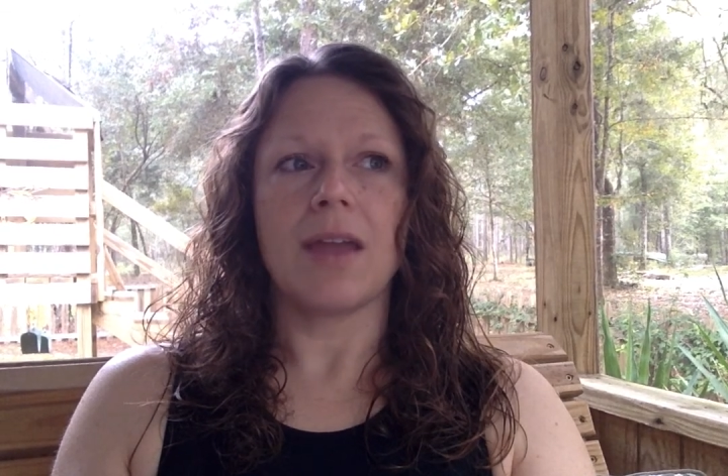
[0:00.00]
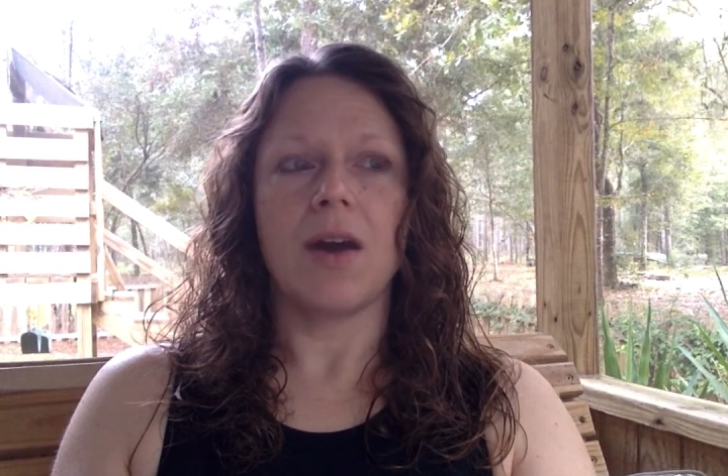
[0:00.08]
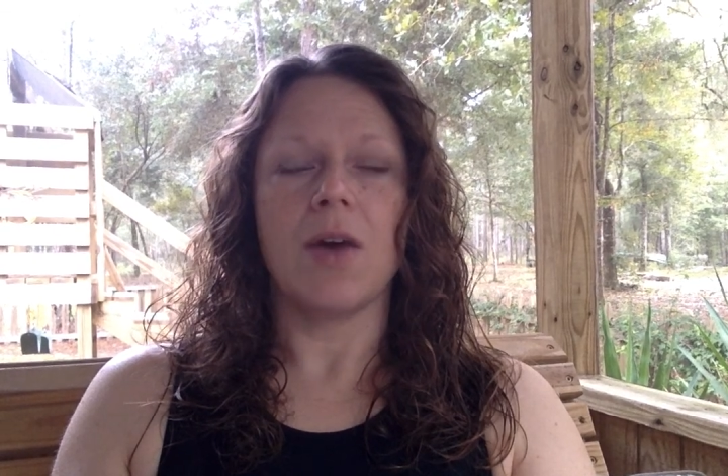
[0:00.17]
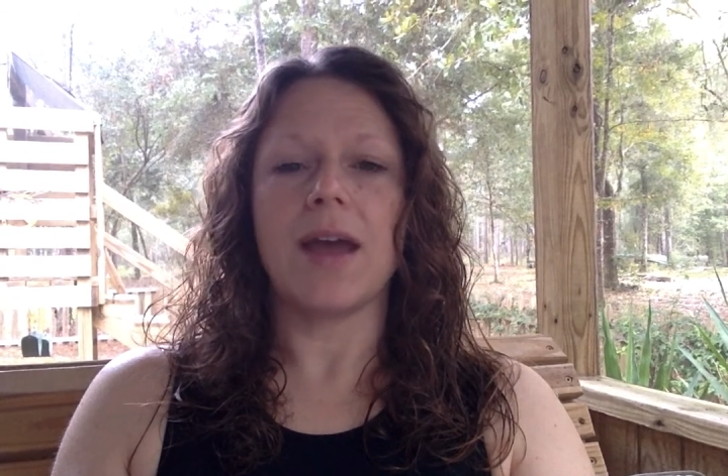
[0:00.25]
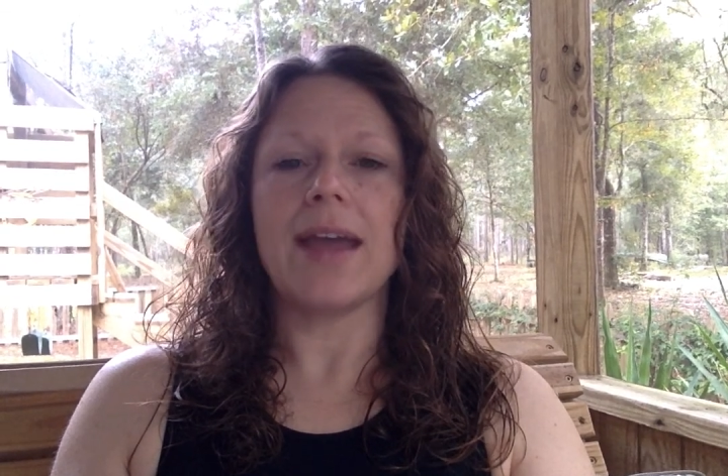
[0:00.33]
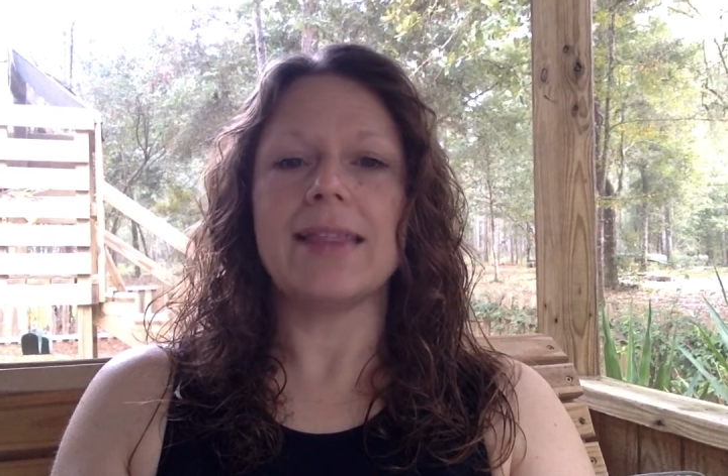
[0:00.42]

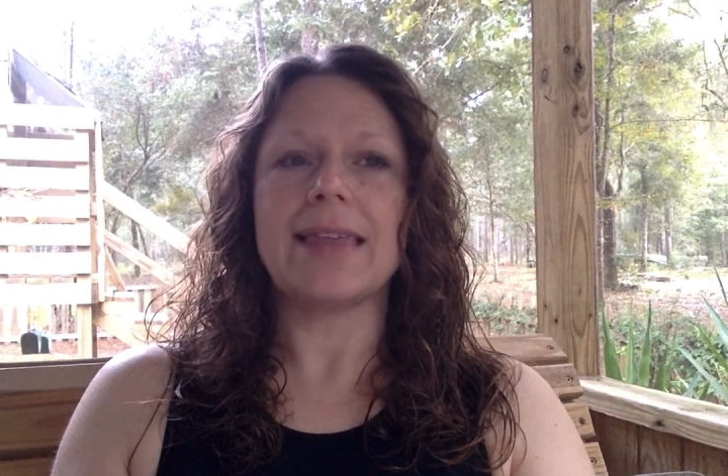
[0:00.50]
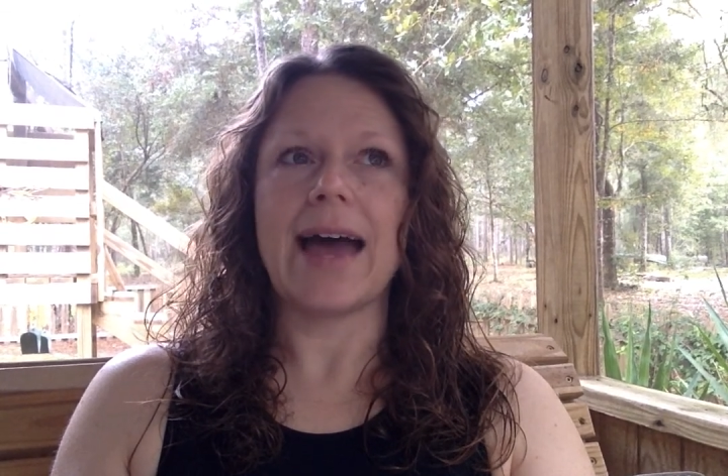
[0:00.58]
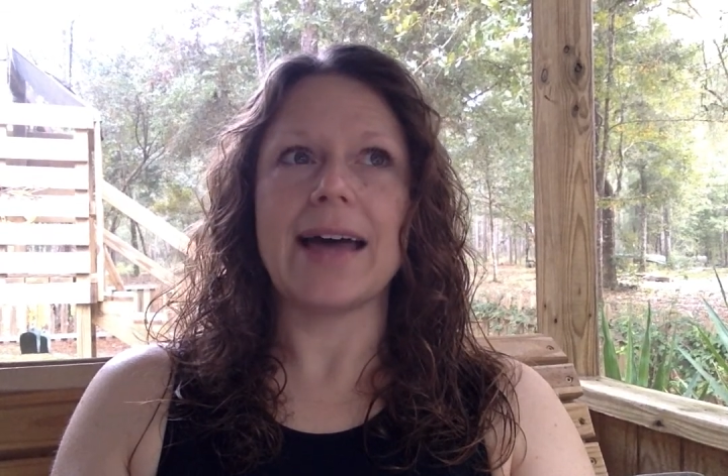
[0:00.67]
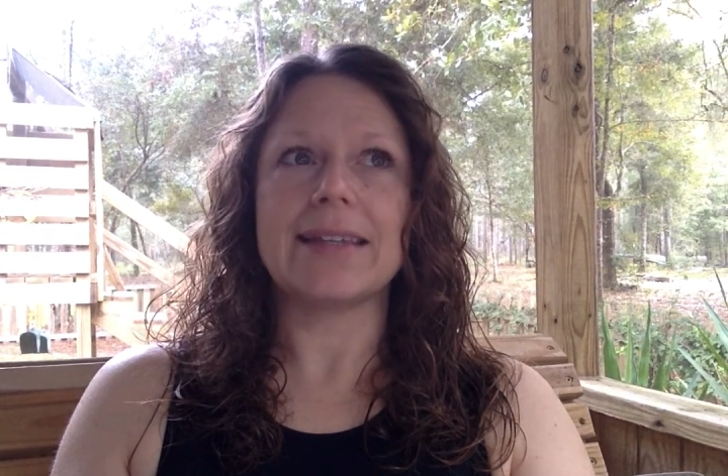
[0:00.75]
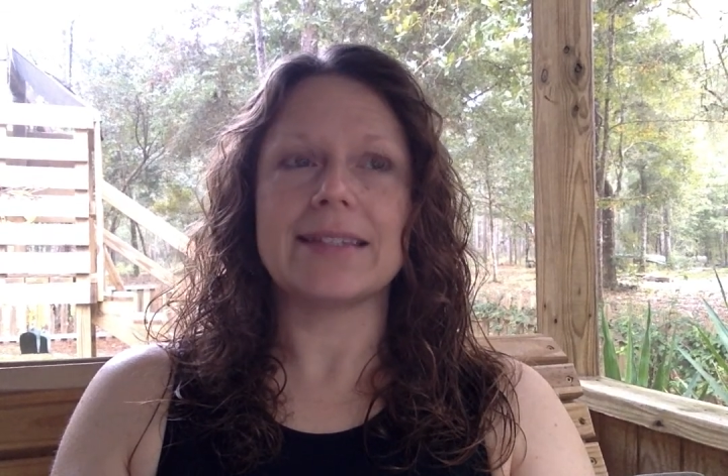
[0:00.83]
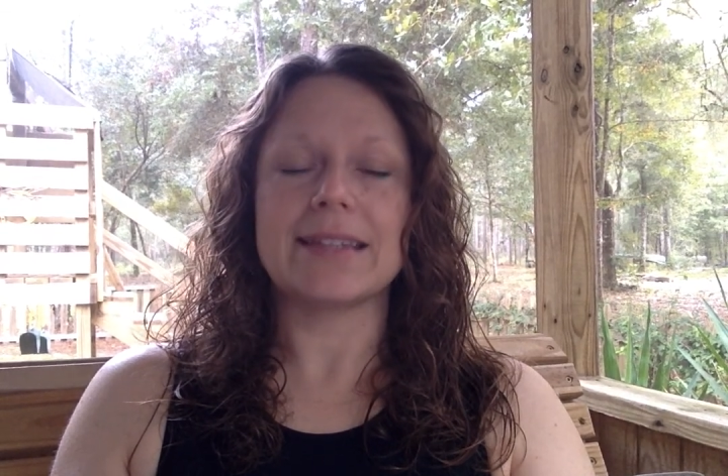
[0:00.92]
Okay,
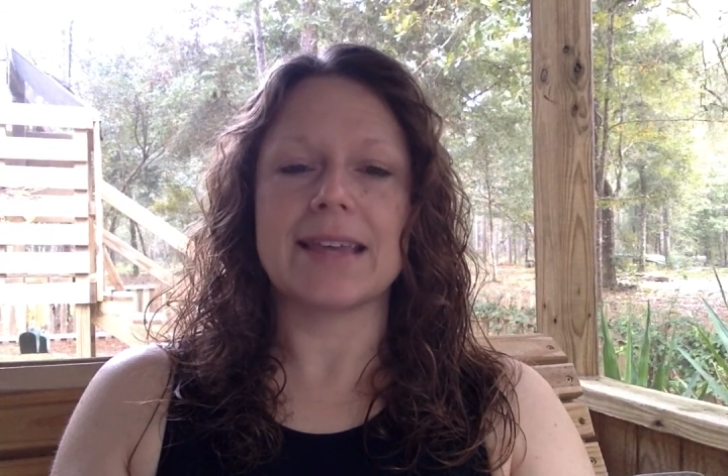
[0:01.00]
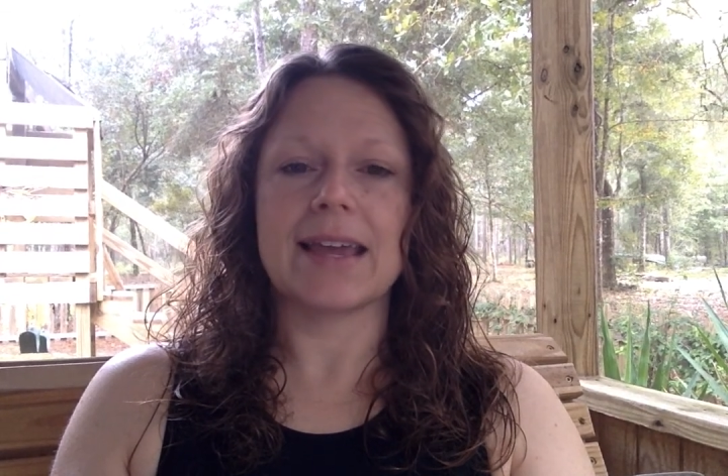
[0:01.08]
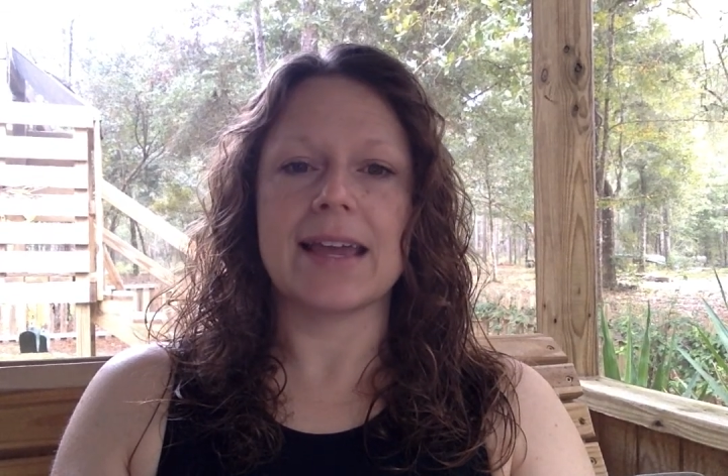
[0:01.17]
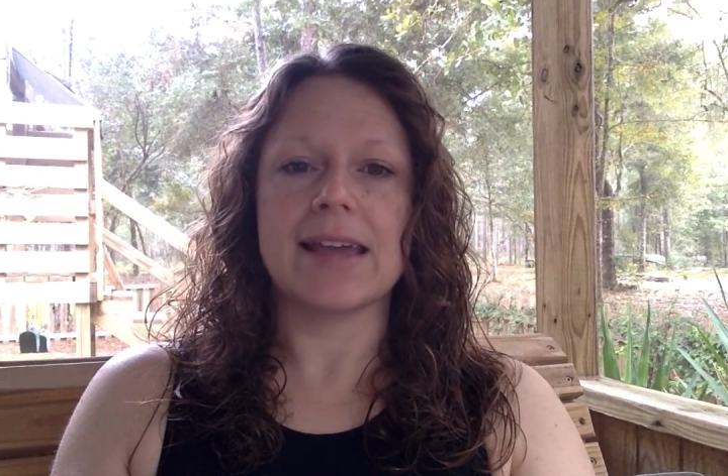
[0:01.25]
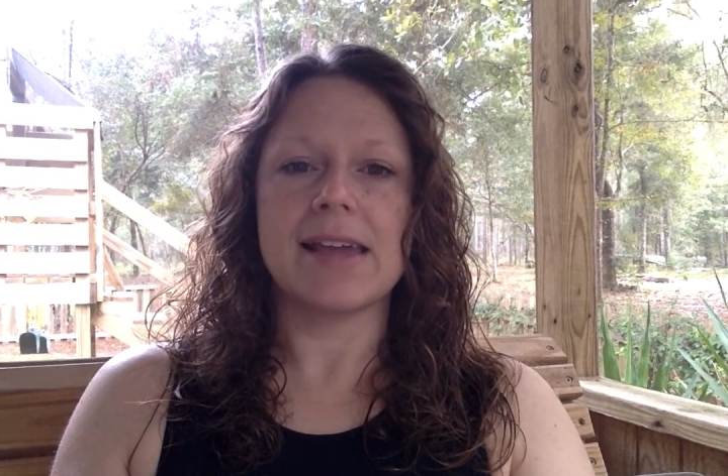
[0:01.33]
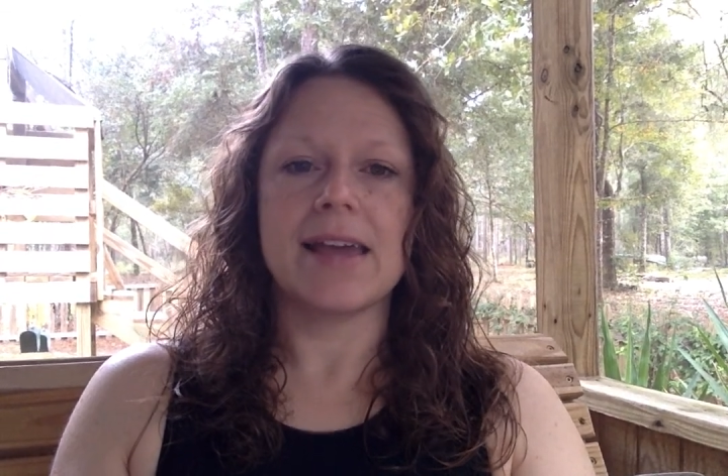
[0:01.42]
last
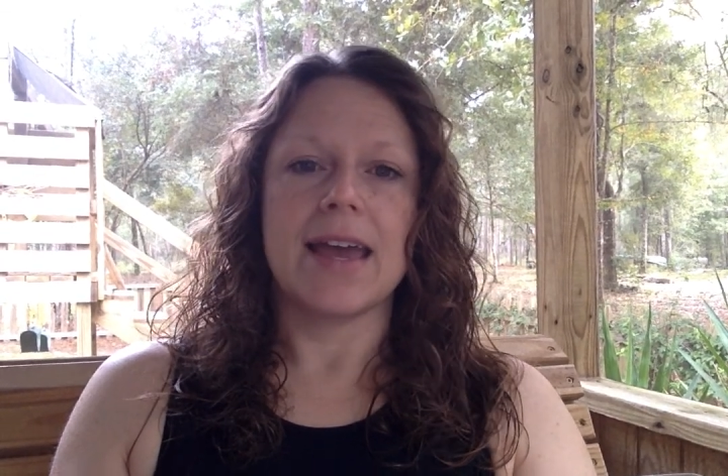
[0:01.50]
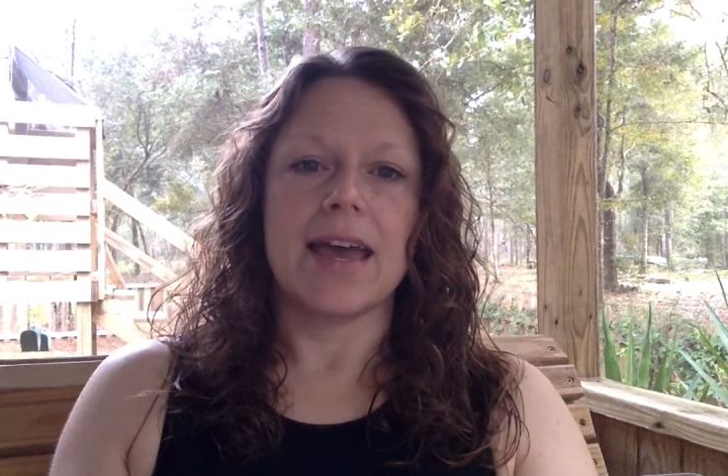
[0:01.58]
thing,